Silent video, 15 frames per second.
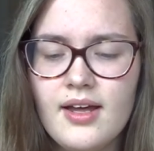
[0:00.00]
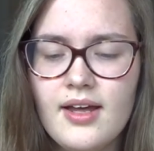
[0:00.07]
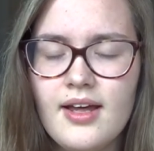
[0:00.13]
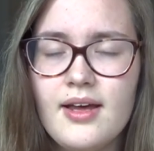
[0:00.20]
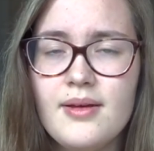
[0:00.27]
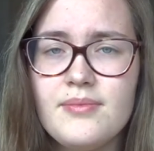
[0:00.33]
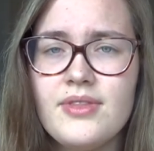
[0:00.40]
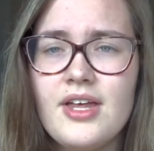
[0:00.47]

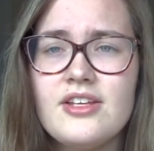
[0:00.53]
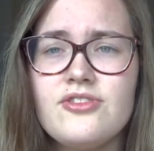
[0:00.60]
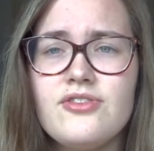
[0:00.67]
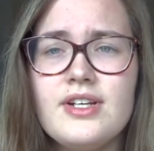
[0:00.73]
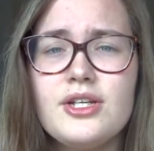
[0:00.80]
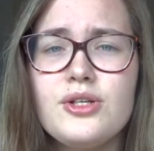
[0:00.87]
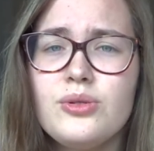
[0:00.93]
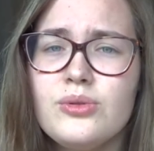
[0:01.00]
That's
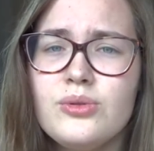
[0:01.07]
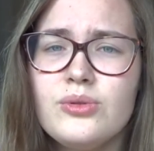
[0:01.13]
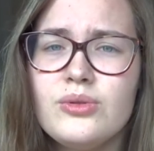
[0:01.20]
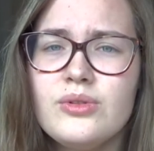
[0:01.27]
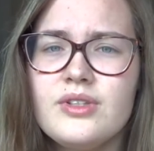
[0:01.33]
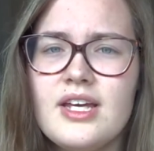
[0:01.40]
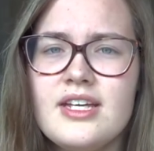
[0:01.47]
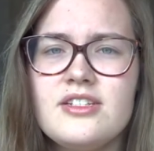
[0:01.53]
really
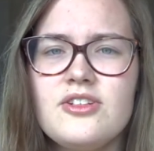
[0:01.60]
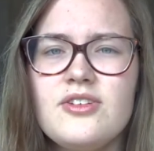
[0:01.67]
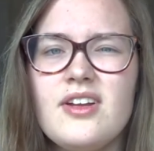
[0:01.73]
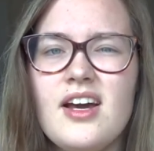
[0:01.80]
cool. They do